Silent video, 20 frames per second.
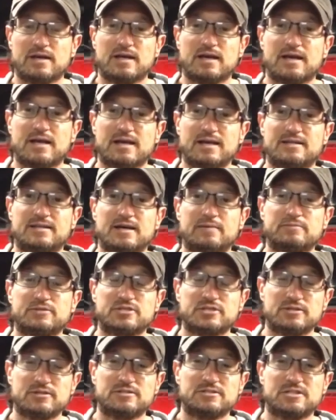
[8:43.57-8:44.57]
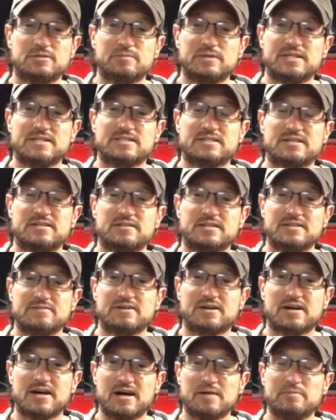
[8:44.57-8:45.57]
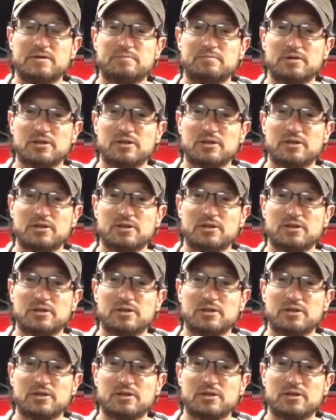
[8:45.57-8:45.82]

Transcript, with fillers: and I'm sure somebody's going to leave a comment